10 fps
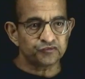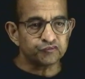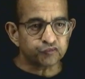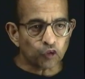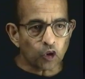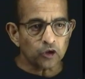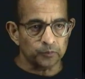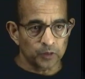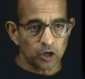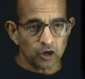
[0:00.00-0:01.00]

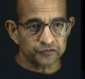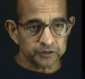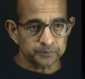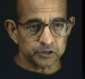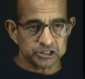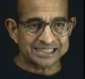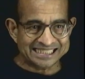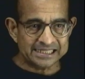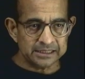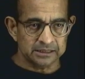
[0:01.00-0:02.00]
form of the
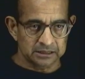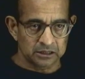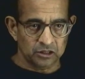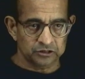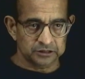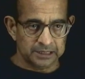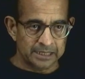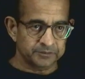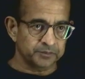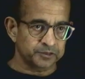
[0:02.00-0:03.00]
posterior on the
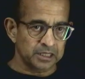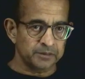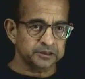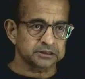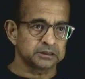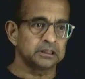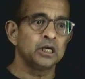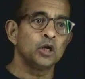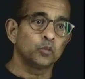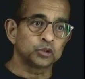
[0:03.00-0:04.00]
lambda parameter
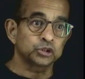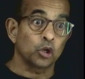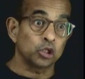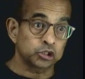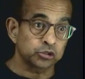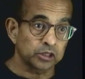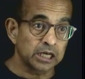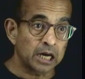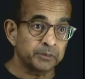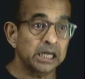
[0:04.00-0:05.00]
was also a
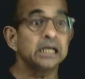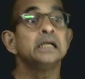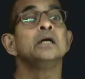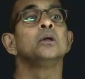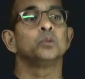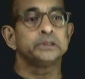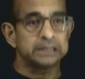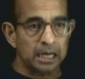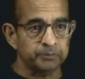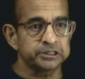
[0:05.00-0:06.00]
gamma with
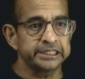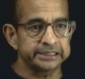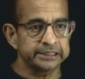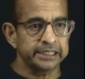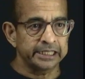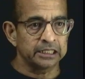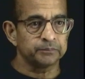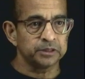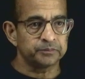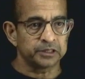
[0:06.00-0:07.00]
updated a and b
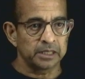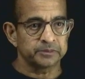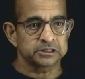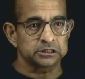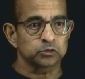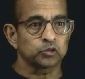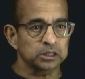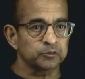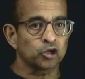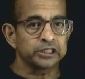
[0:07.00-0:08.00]
parameters, what I'm
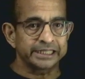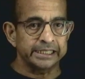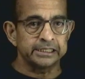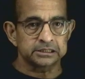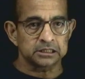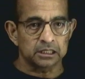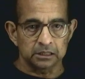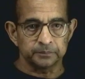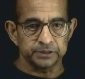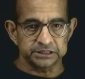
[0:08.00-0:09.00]
calling a star
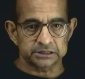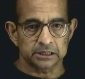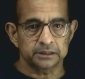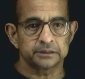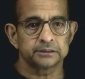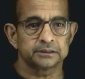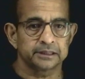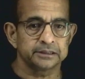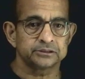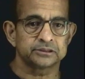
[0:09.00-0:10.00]
and b star. Okay,
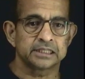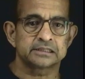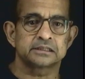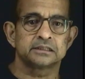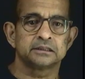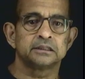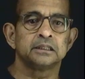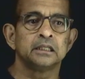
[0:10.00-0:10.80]
so that's the